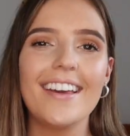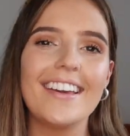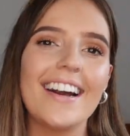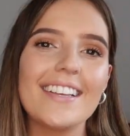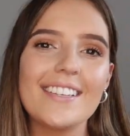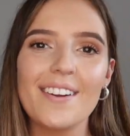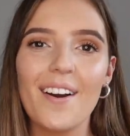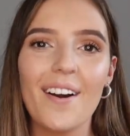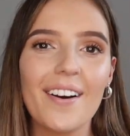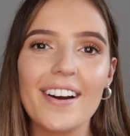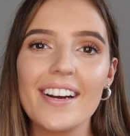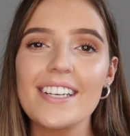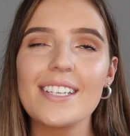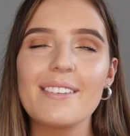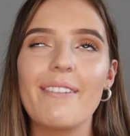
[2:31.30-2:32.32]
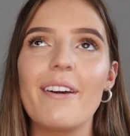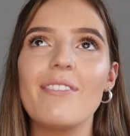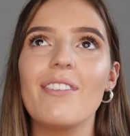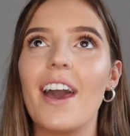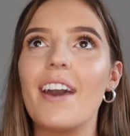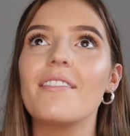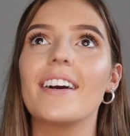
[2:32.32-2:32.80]
You guys know orange is my
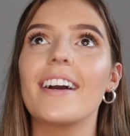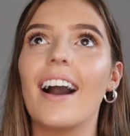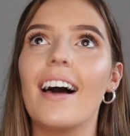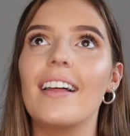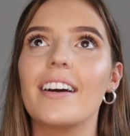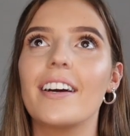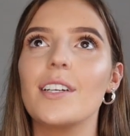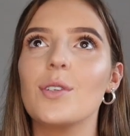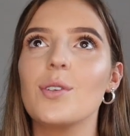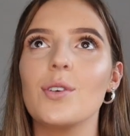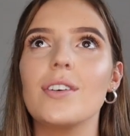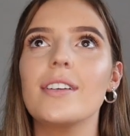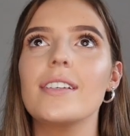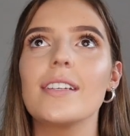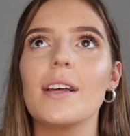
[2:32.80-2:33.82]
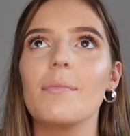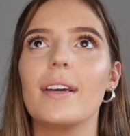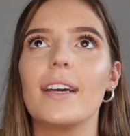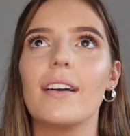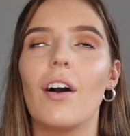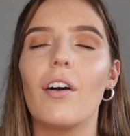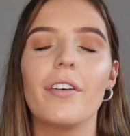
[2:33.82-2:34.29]
favorite color, and as soon as
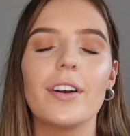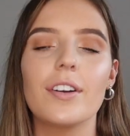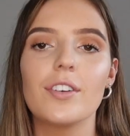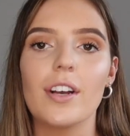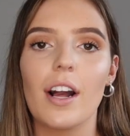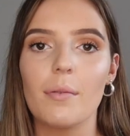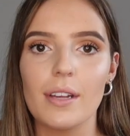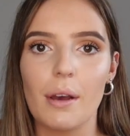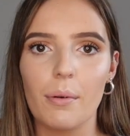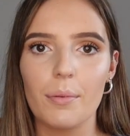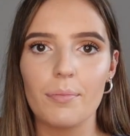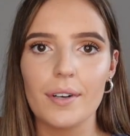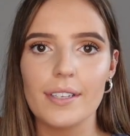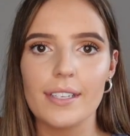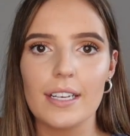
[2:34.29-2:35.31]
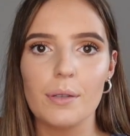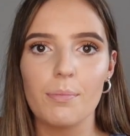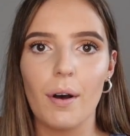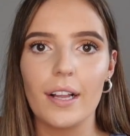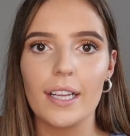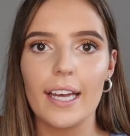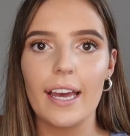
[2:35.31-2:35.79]
something orange comes up on Princess
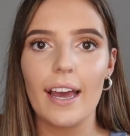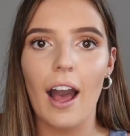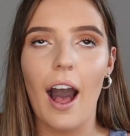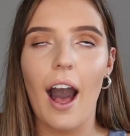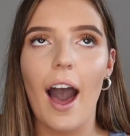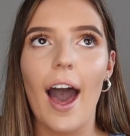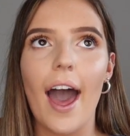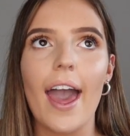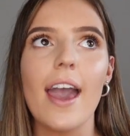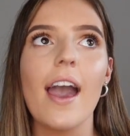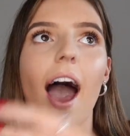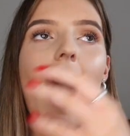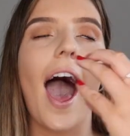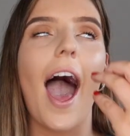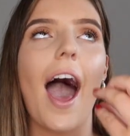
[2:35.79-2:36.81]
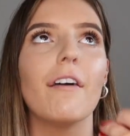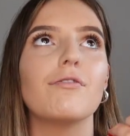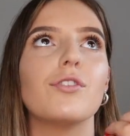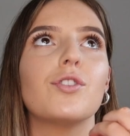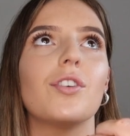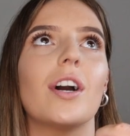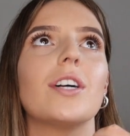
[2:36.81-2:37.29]
Polly, I have
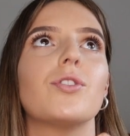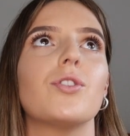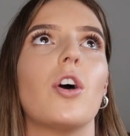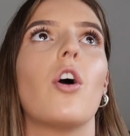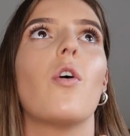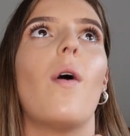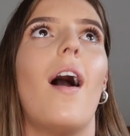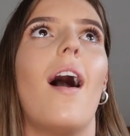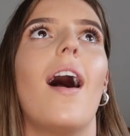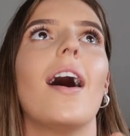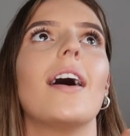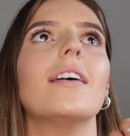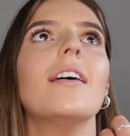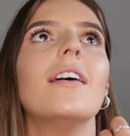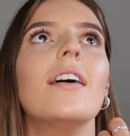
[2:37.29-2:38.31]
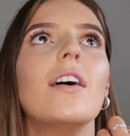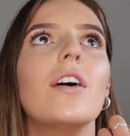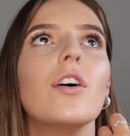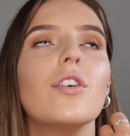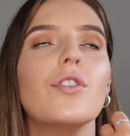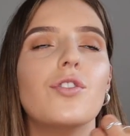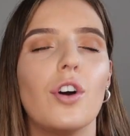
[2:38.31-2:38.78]
to try so hard
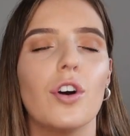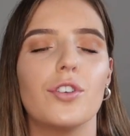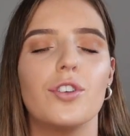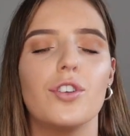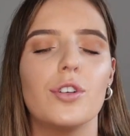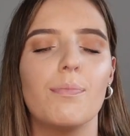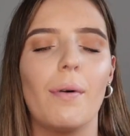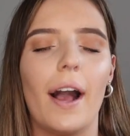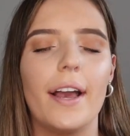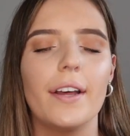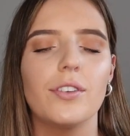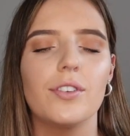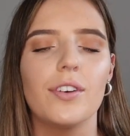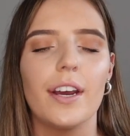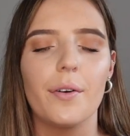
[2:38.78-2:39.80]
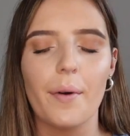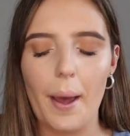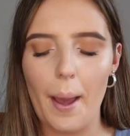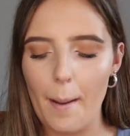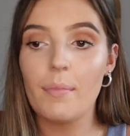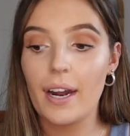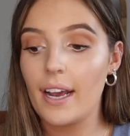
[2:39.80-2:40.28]
not to just buy it straight
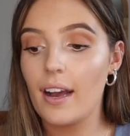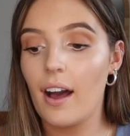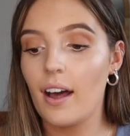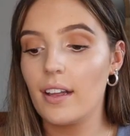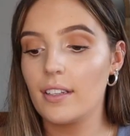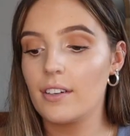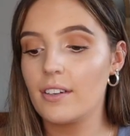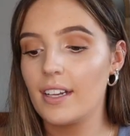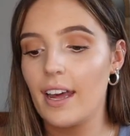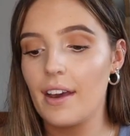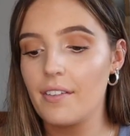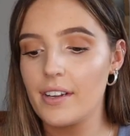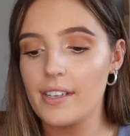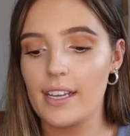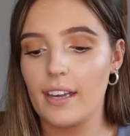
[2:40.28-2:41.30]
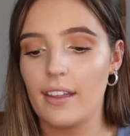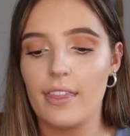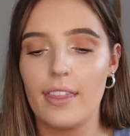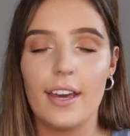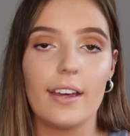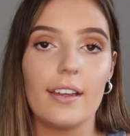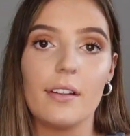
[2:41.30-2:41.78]
away. But I can't. Literally every second
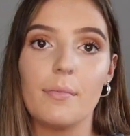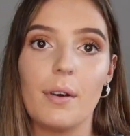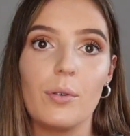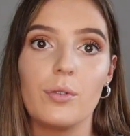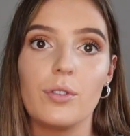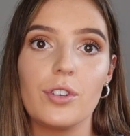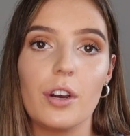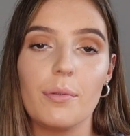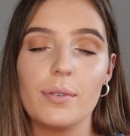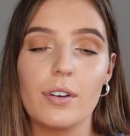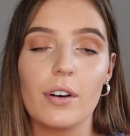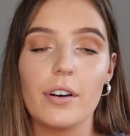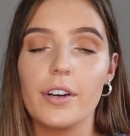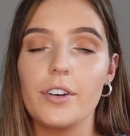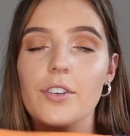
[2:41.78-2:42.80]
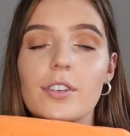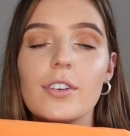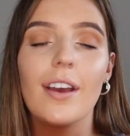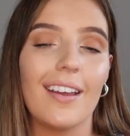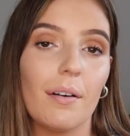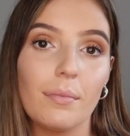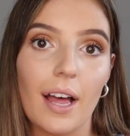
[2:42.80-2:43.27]
thing in my wardrobe is orange
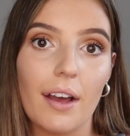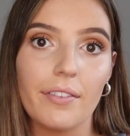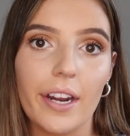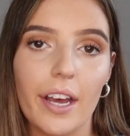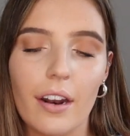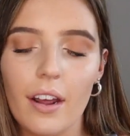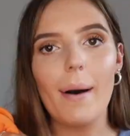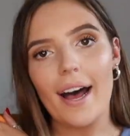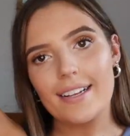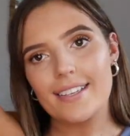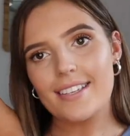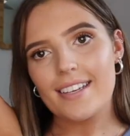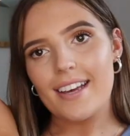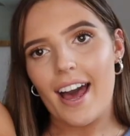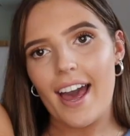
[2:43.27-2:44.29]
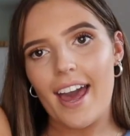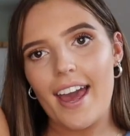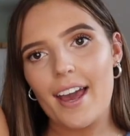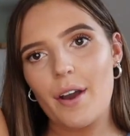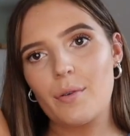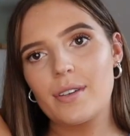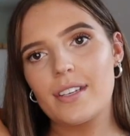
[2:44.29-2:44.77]
and I'm loving it. But
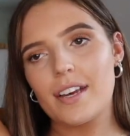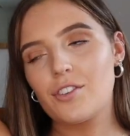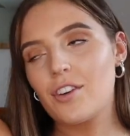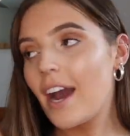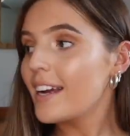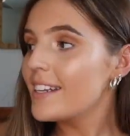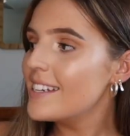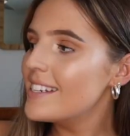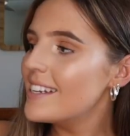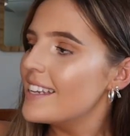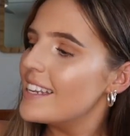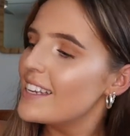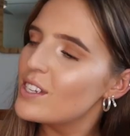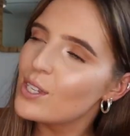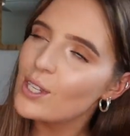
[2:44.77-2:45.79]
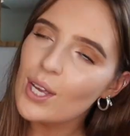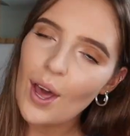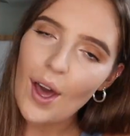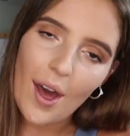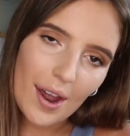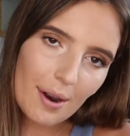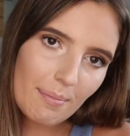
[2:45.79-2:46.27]
I was attracted to this
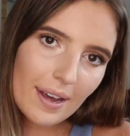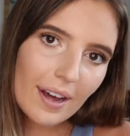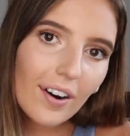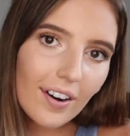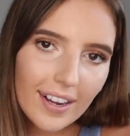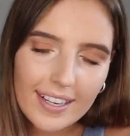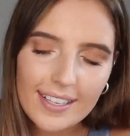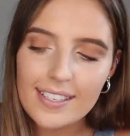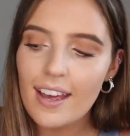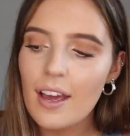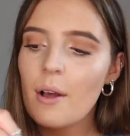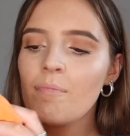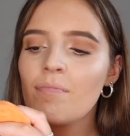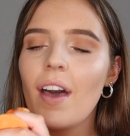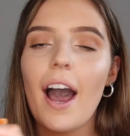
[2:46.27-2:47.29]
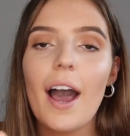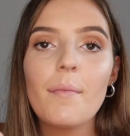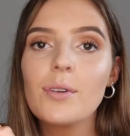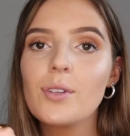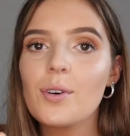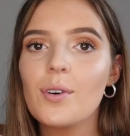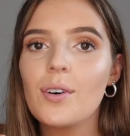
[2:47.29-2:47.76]
skirt because I'm
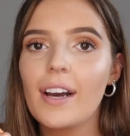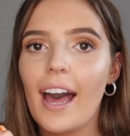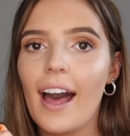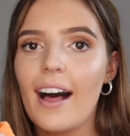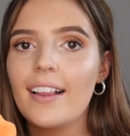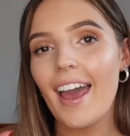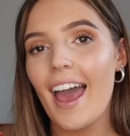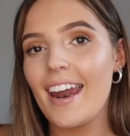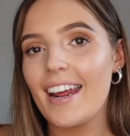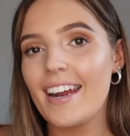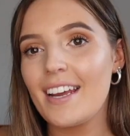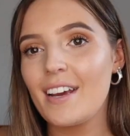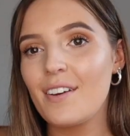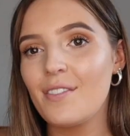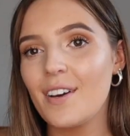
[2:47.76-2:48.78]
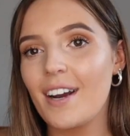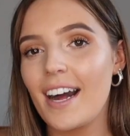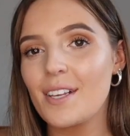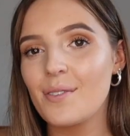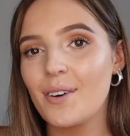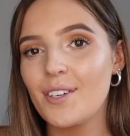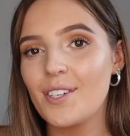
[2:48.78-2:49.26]
a tall gal, and any of you
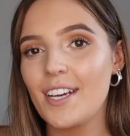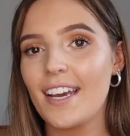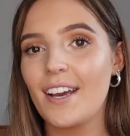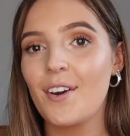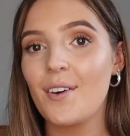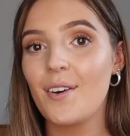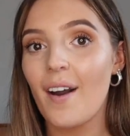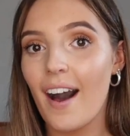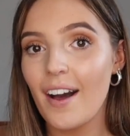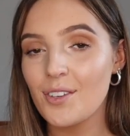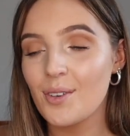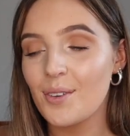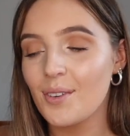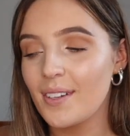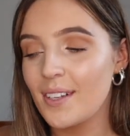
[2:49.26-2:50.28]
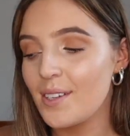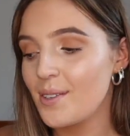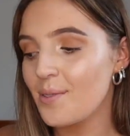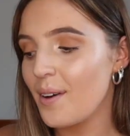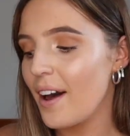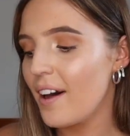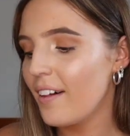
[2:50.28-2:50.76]
guys watching who are tall
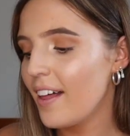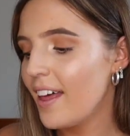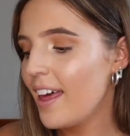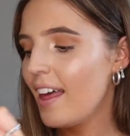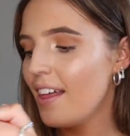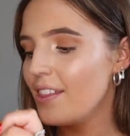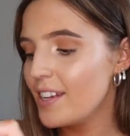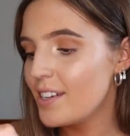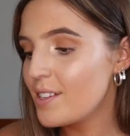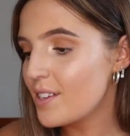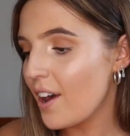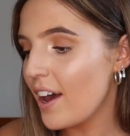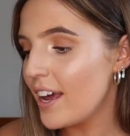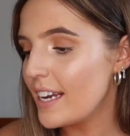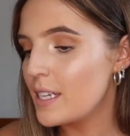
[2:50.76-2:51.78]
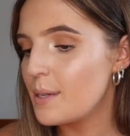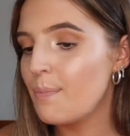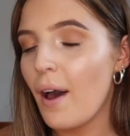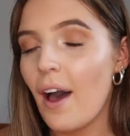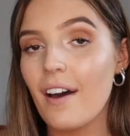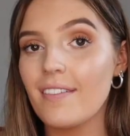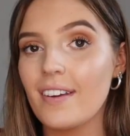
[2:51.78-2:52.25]
as well, this skirt is
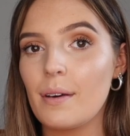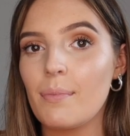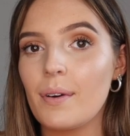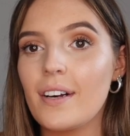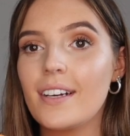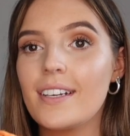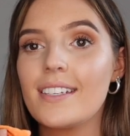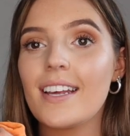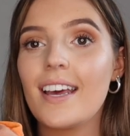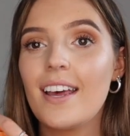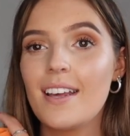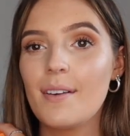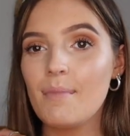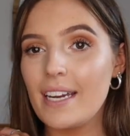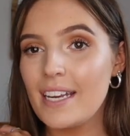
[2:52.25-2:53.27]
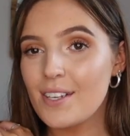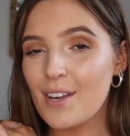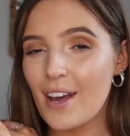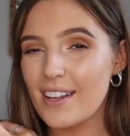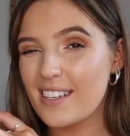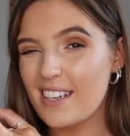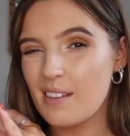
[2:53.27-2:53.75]
perfect because mini
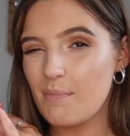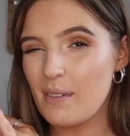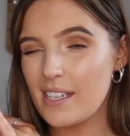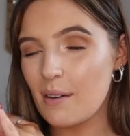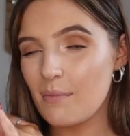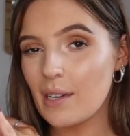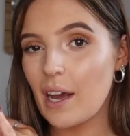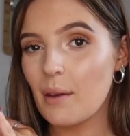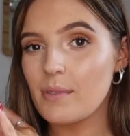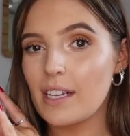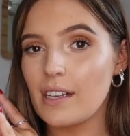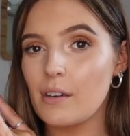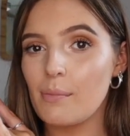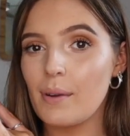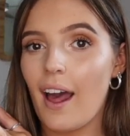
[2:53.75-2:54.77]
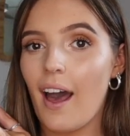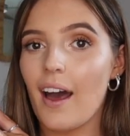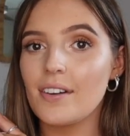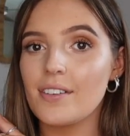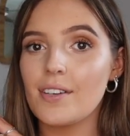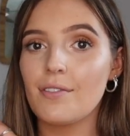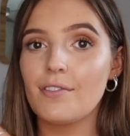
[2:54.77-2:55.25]
skirts can be sometimes a little bit
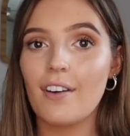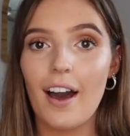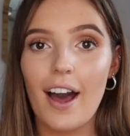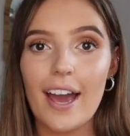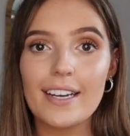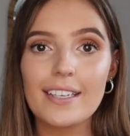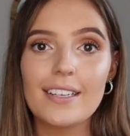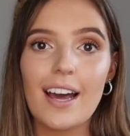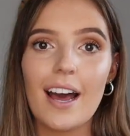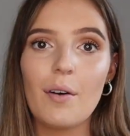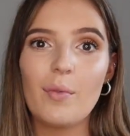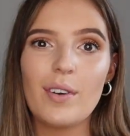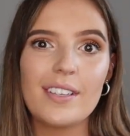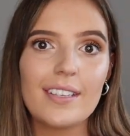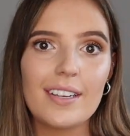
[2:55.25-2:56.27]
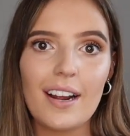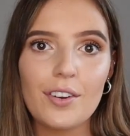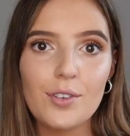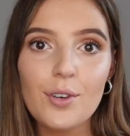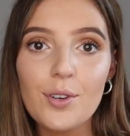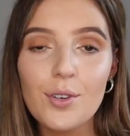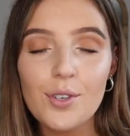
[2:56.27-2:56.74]
hard to find, ones that aren't
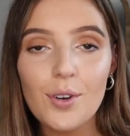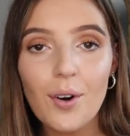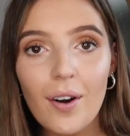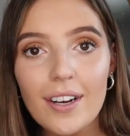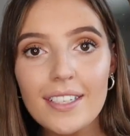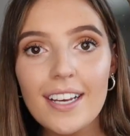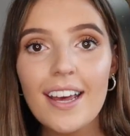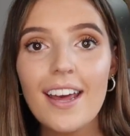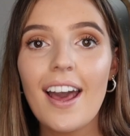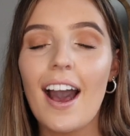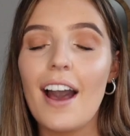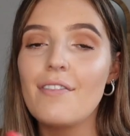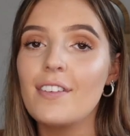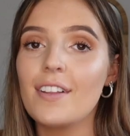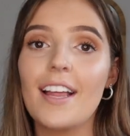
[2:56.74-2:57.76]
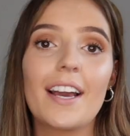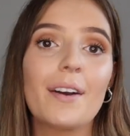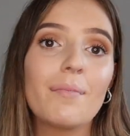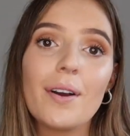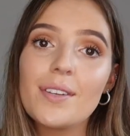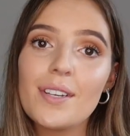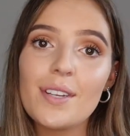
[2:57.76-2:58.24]
too short. I feel like
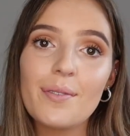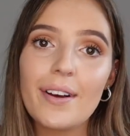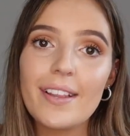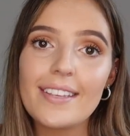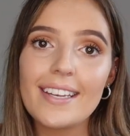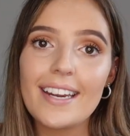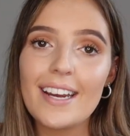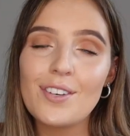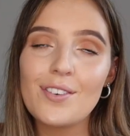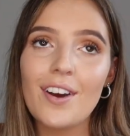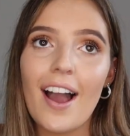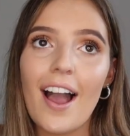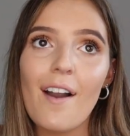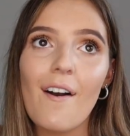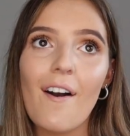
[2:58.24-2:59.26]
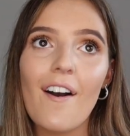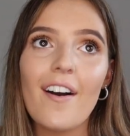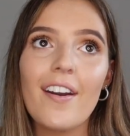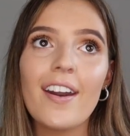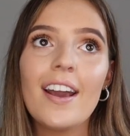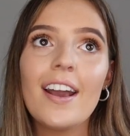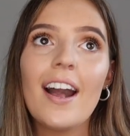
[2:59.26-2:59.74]
most of the ones that I try
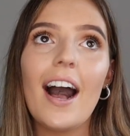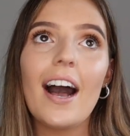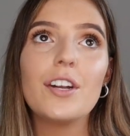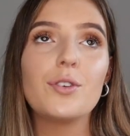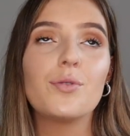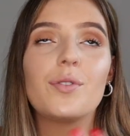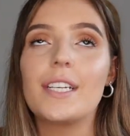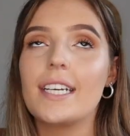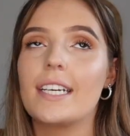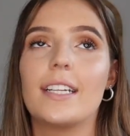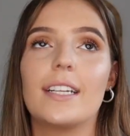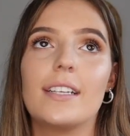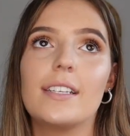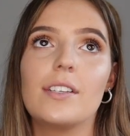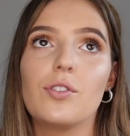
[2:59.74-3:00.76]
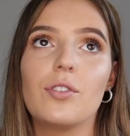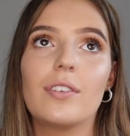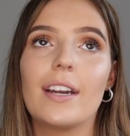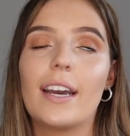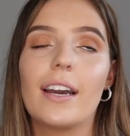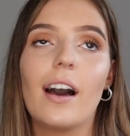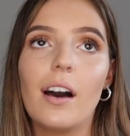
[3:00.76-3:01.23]
on are just ridiculously short
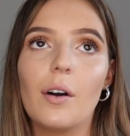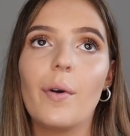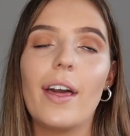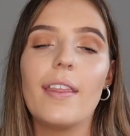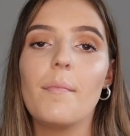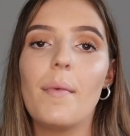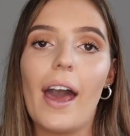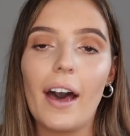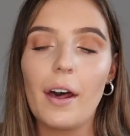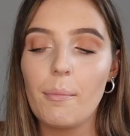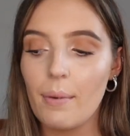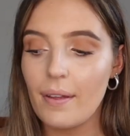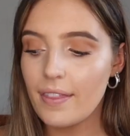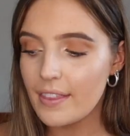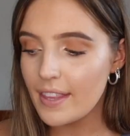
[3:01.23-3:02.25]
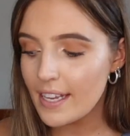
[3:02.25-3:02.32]
and I can't wear them out. But